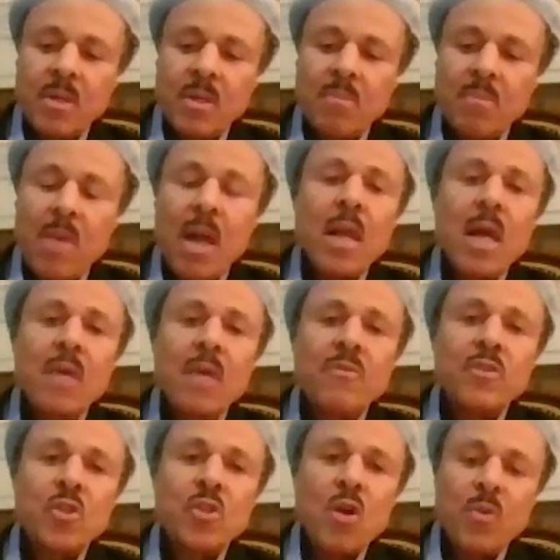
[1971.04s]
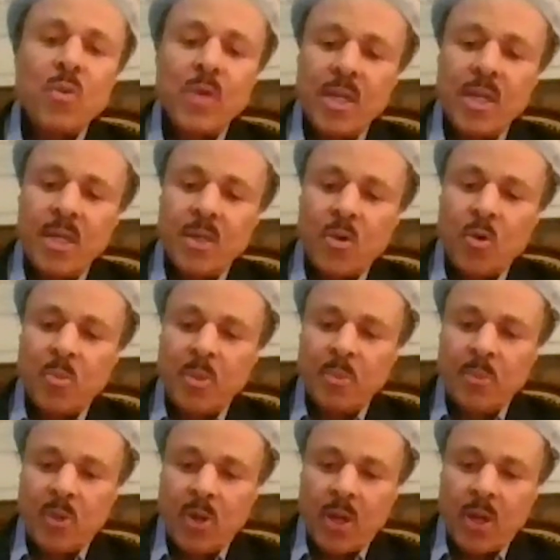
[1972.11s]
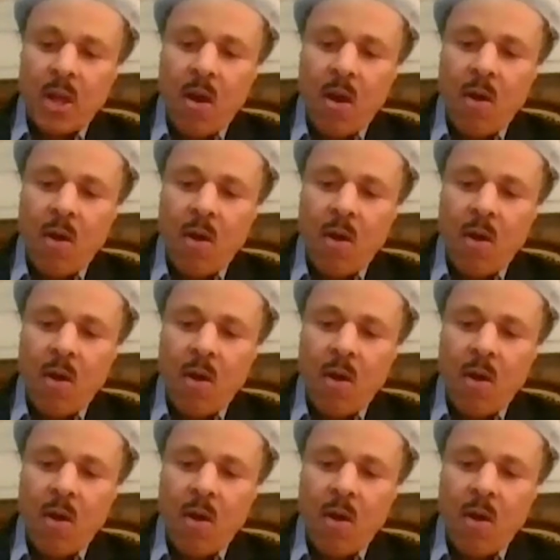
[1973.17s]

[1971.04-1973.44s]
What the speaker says: My life is already an open book.